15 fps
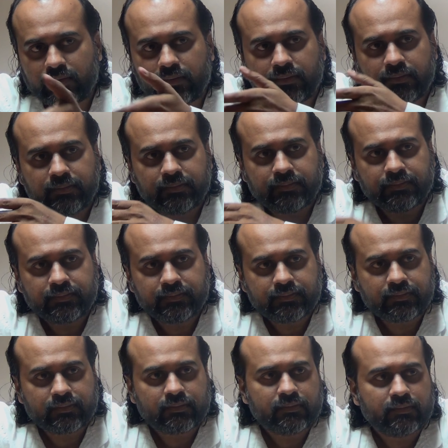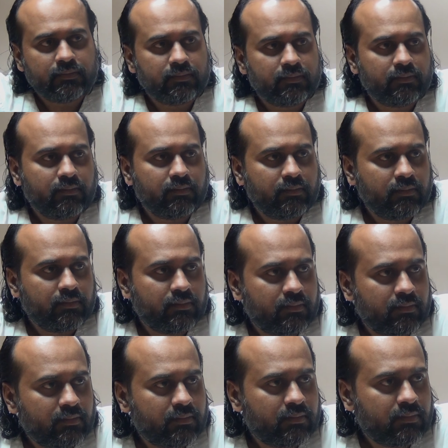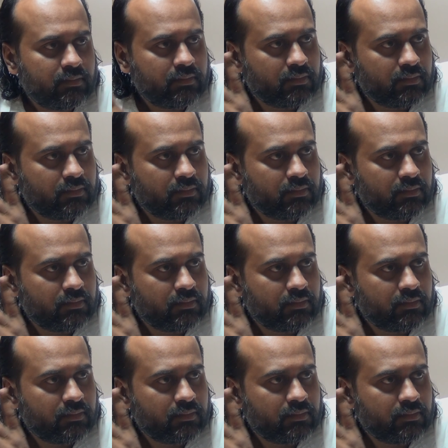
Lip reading: Nobody speaks.